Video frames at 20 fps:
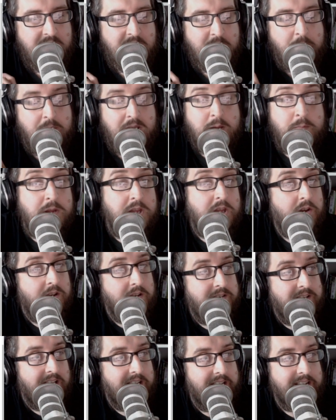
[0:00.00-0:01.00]
Maybe you could
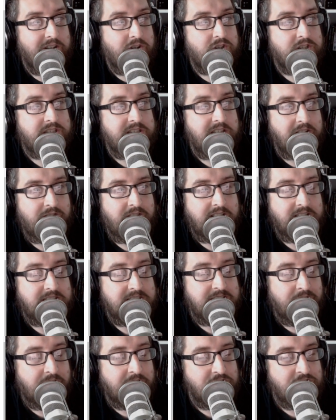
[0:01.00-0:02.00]
tell an interesting fantasy
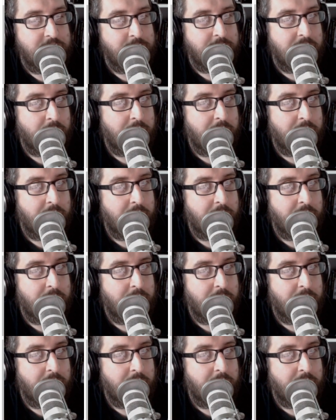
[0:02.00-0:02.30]
fellowship that